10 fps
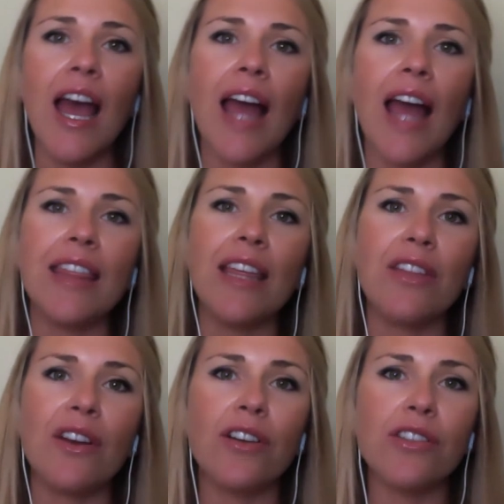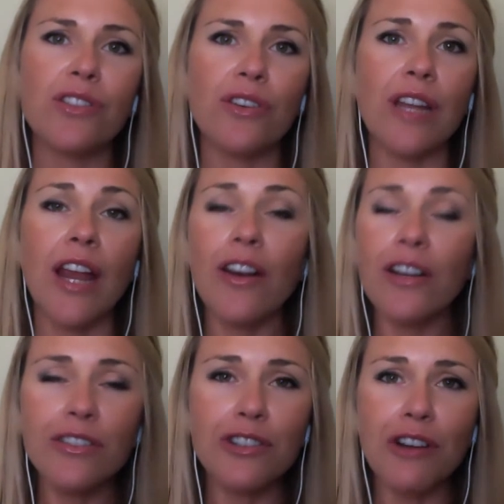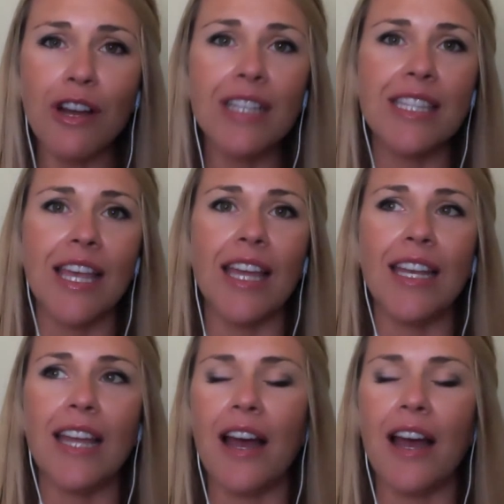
I think there are certain character traits that